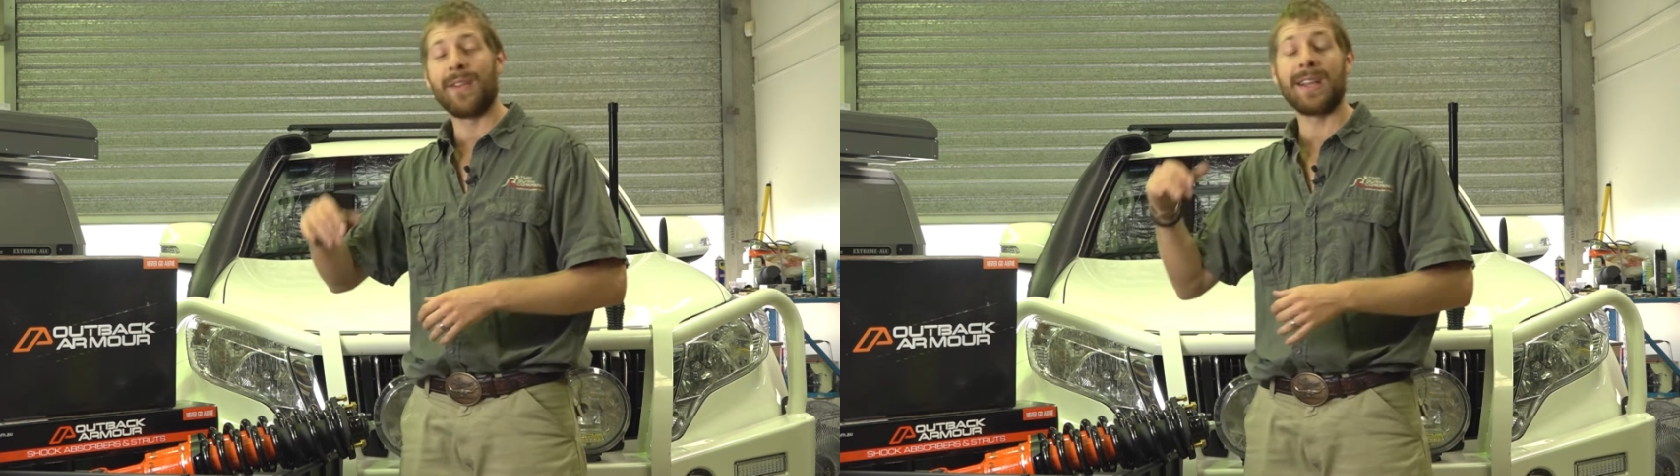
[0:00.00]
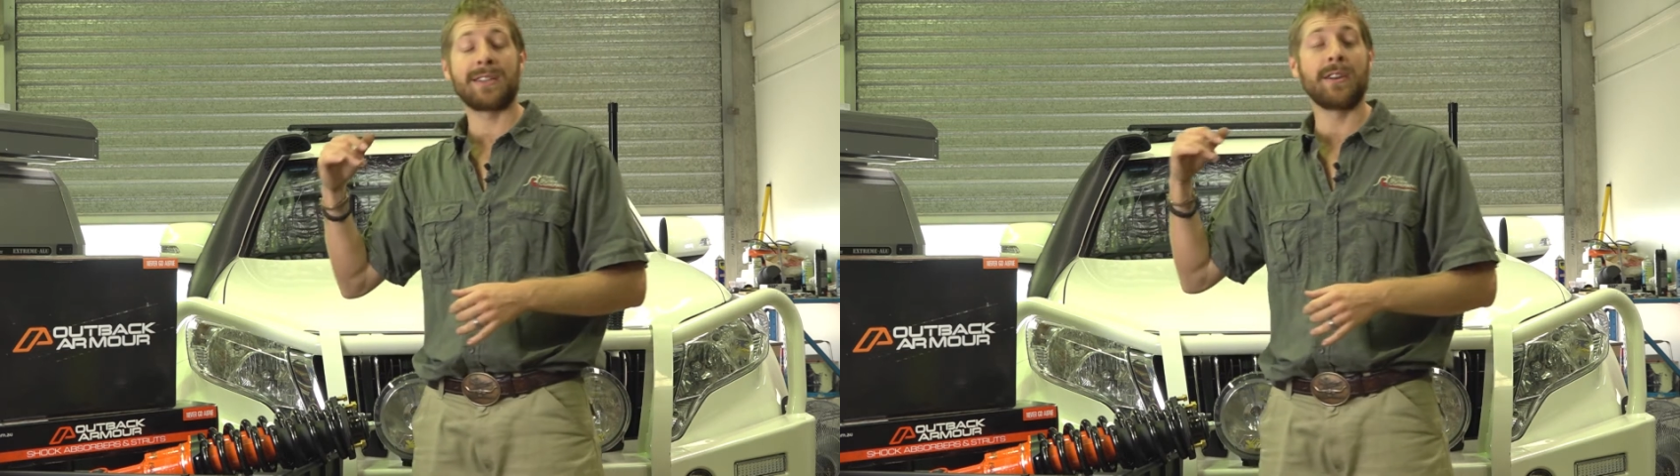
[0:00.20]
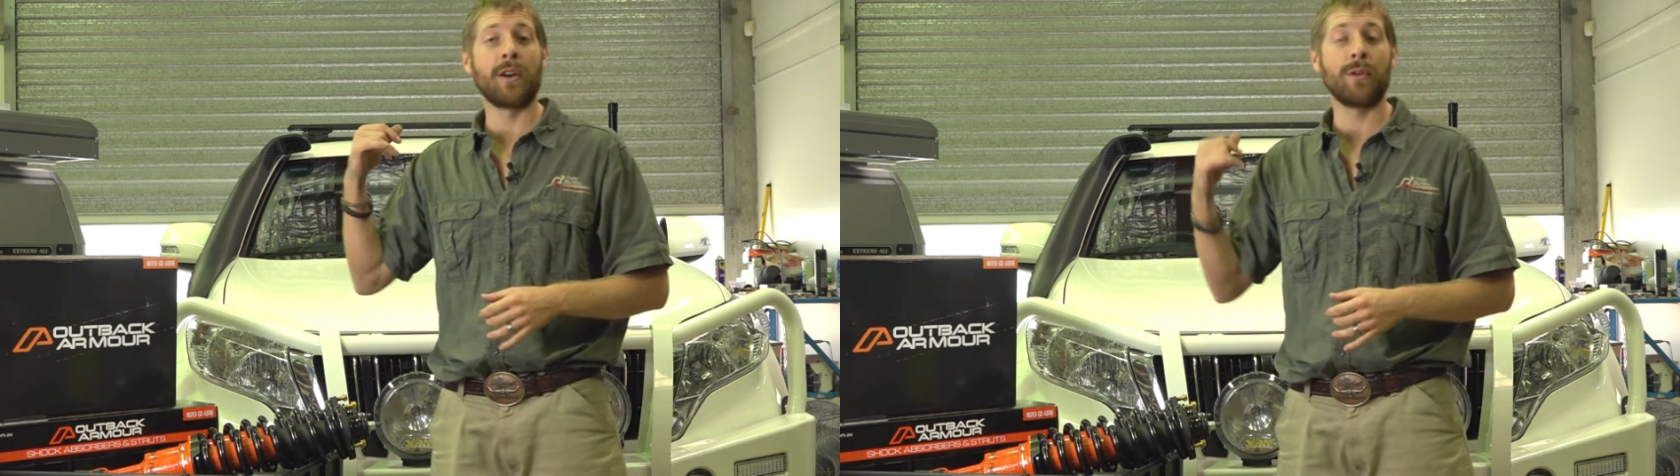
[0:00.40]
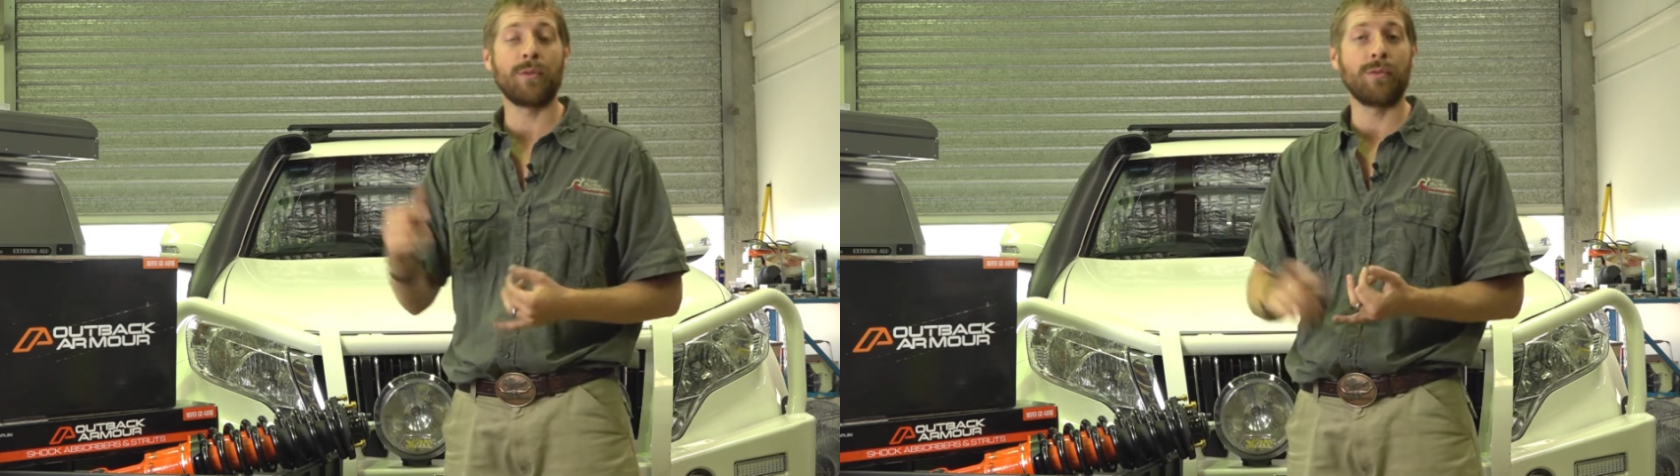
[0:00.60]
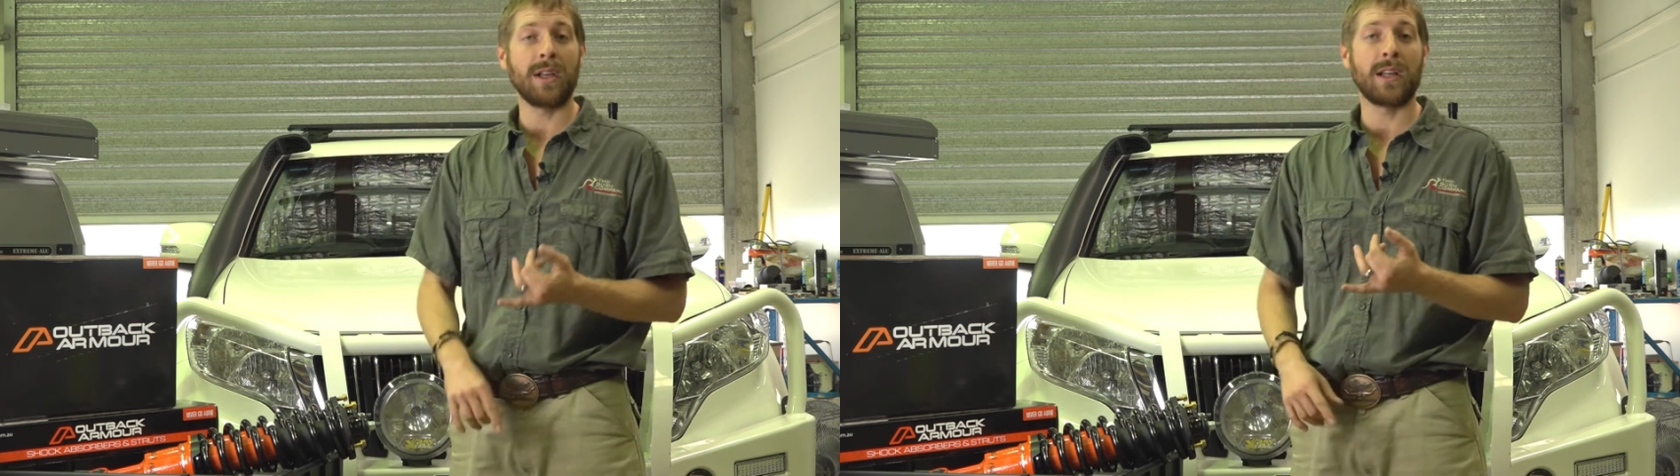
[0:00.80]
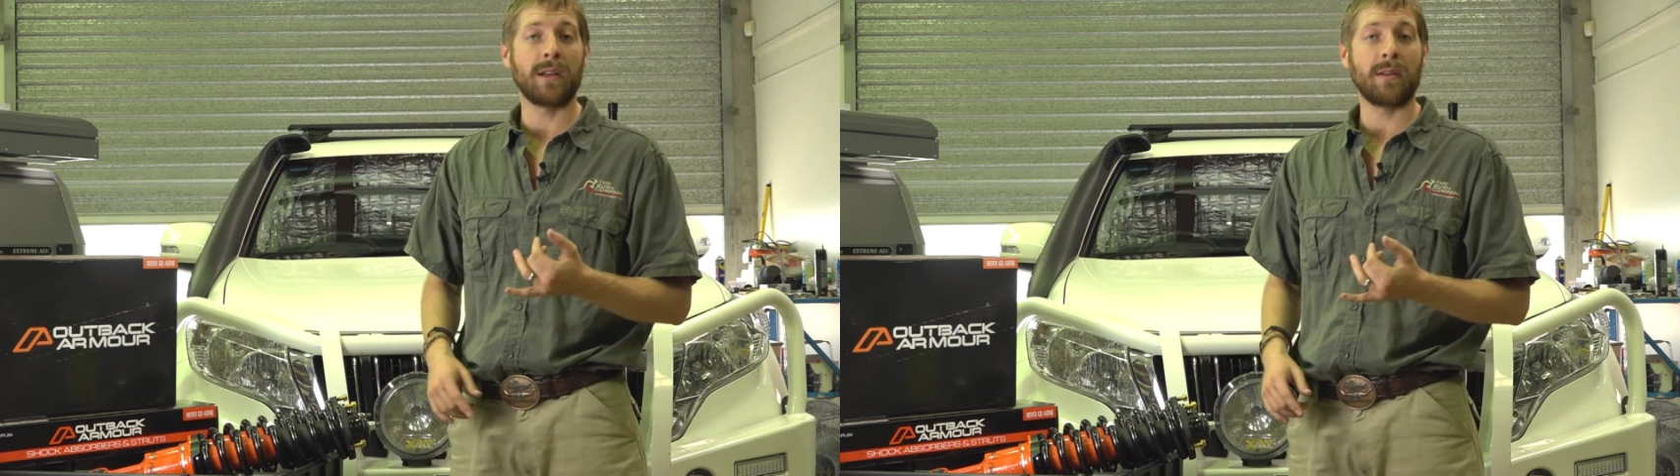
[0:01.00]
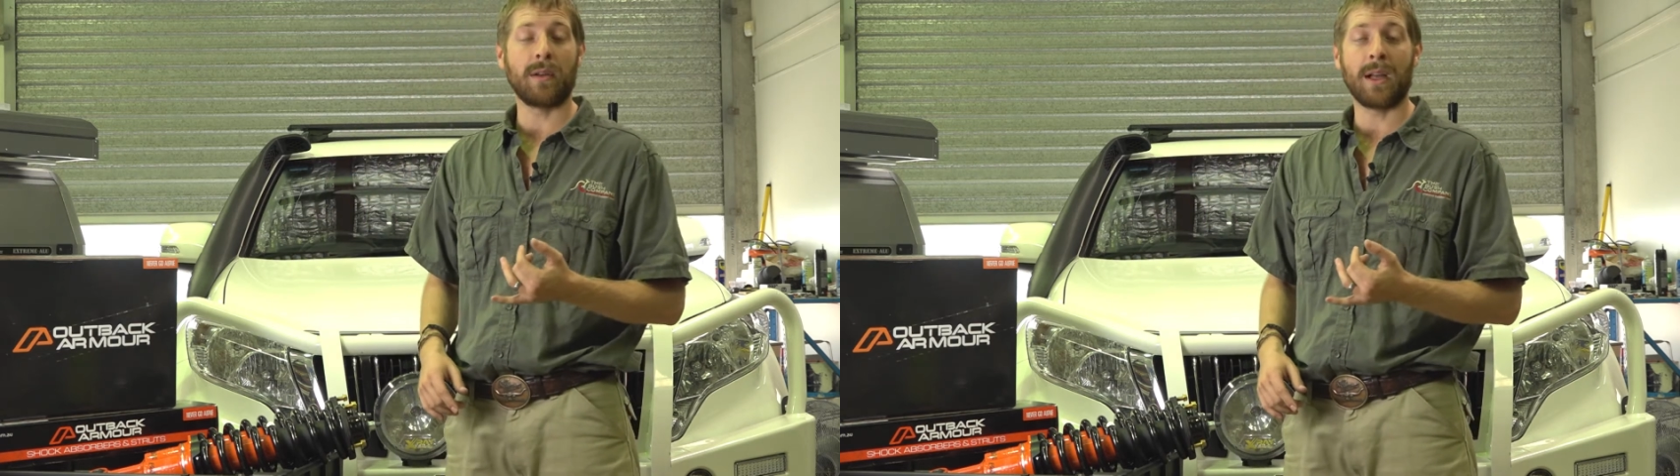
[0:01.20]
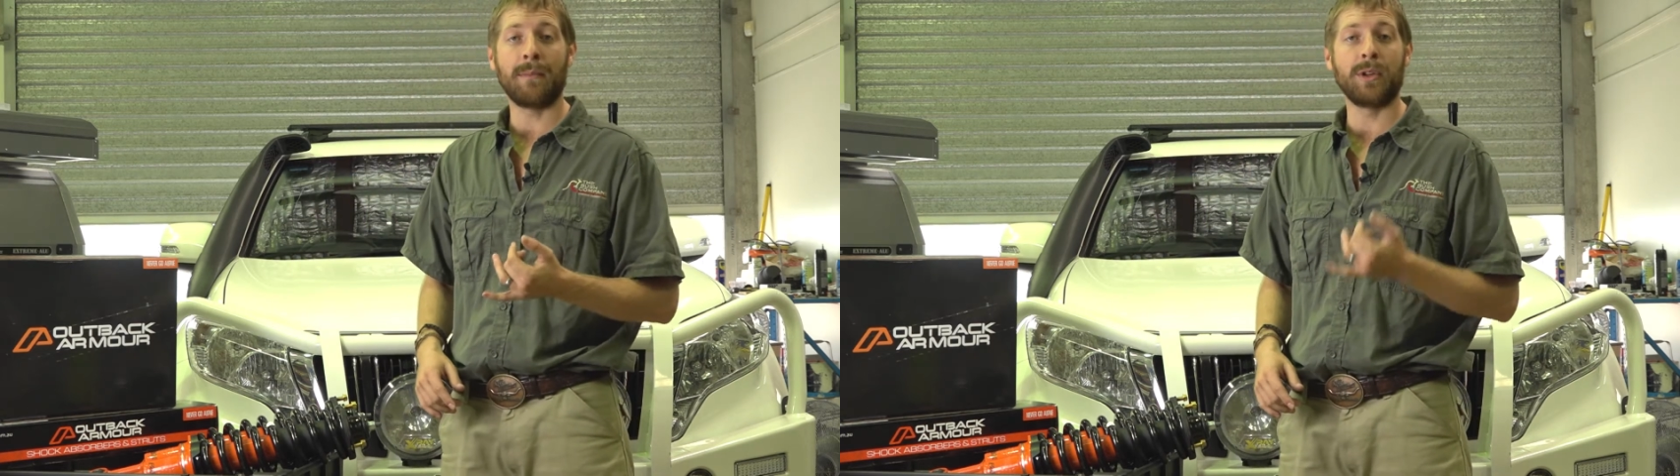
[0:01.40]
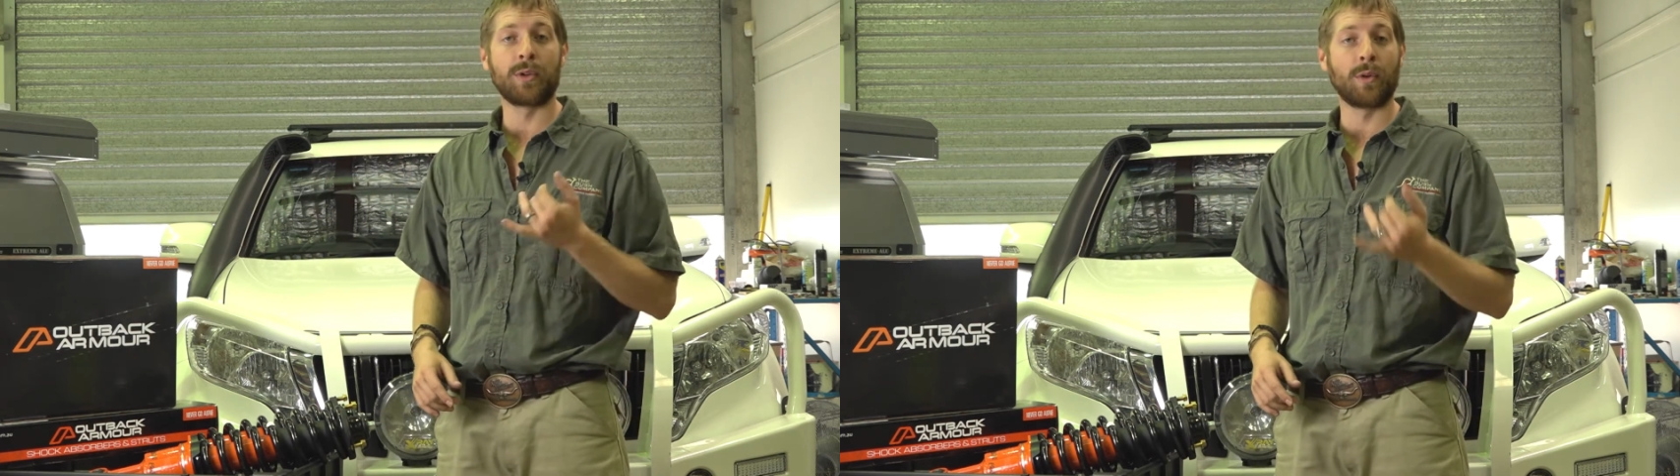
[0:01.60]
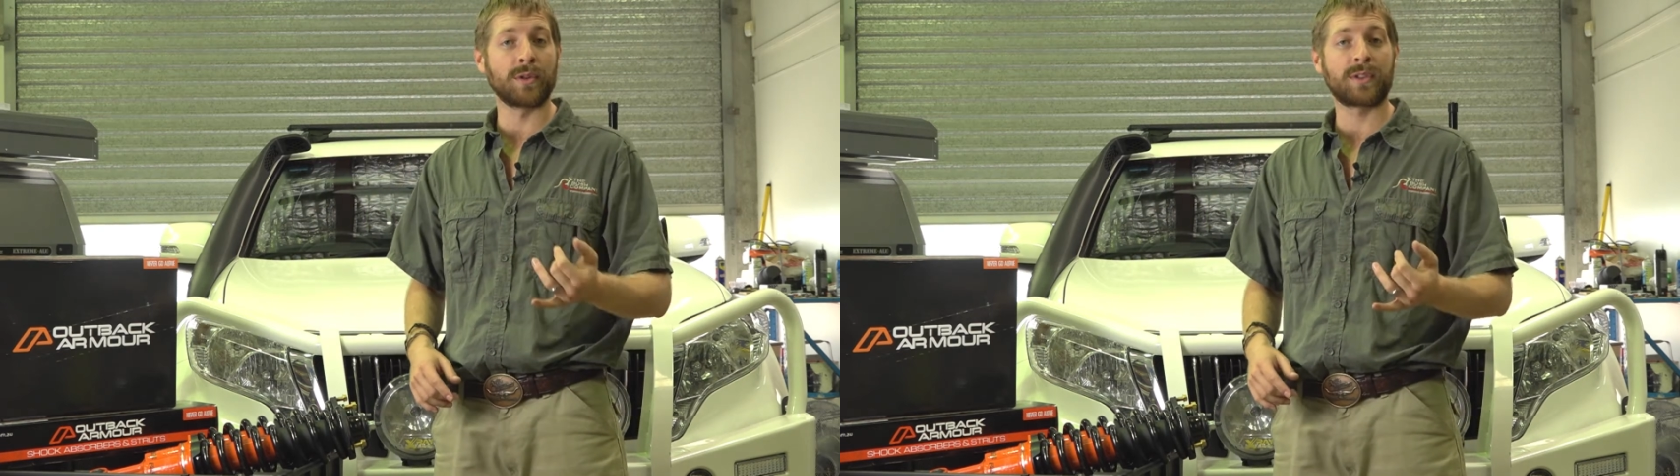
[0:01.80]
there's no rear um,
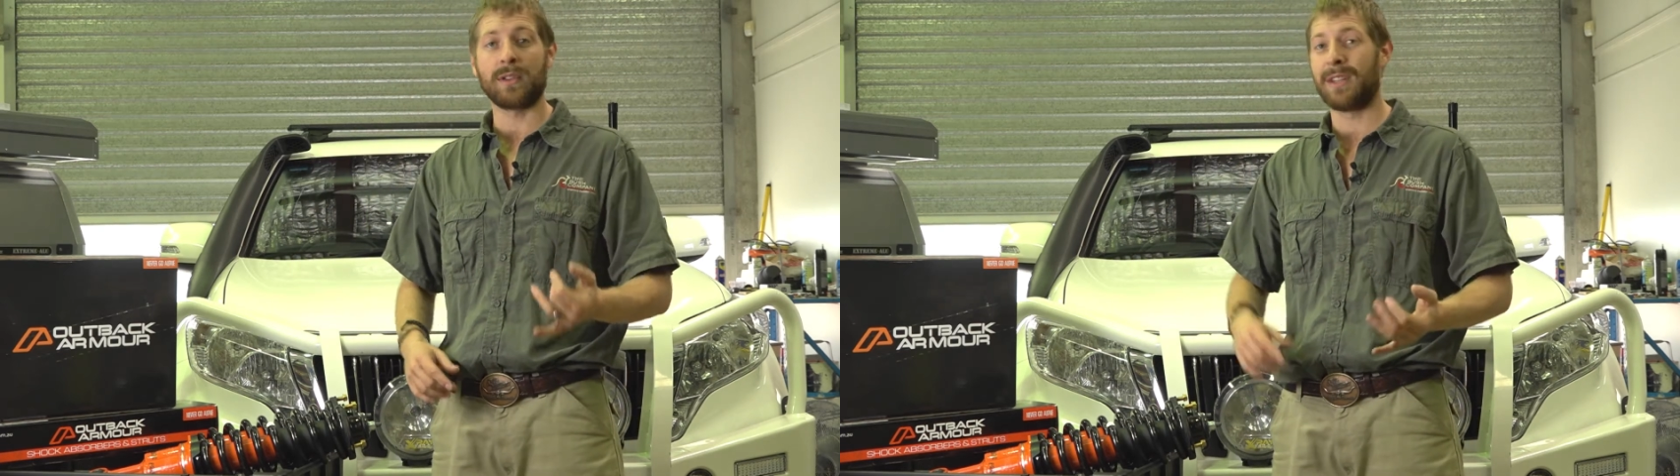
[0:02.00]
drawers,